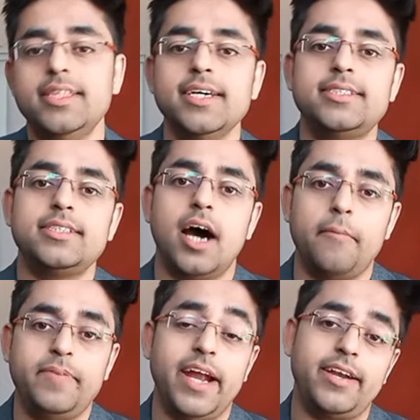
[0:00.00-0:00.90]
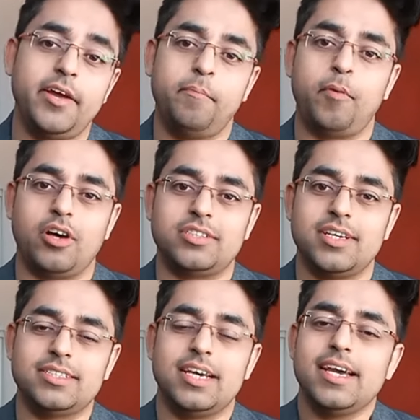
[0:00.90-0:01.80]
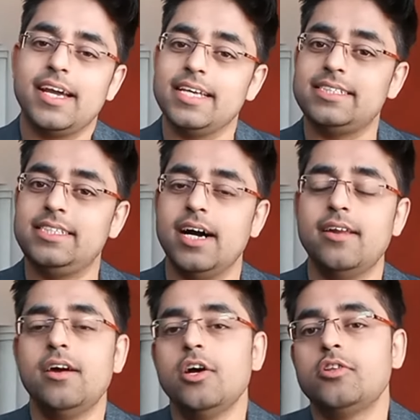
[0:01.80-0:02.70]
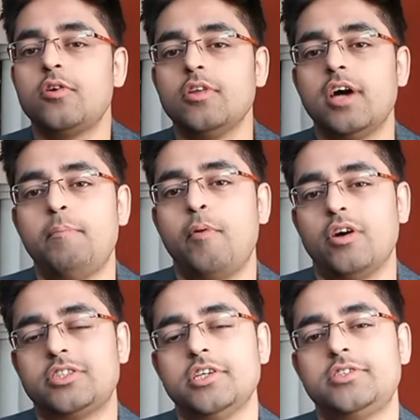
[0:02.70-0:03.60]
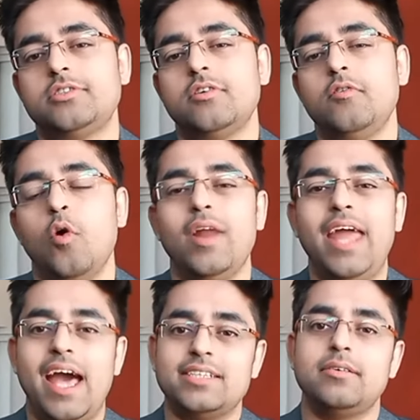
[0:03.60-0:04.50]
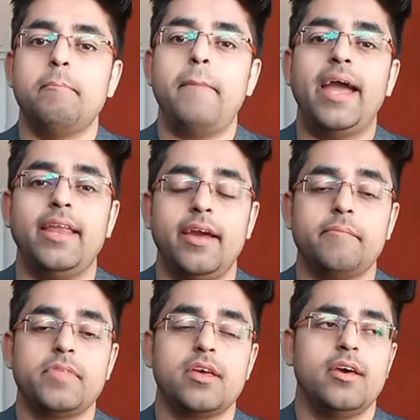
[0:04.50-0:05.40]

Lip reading: This updating process is done through the process known as mining.